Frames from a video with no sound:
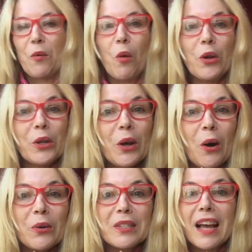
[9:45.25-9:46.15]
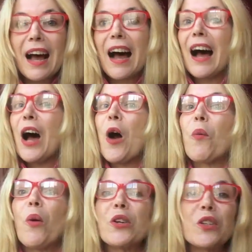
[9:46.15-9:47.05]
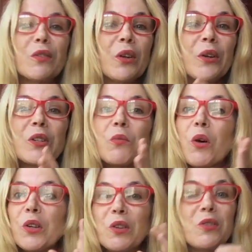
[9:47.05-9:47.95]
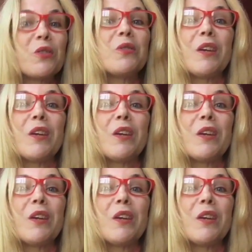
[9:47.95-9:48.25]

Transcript: what your goals are, what you've learned and what you'll do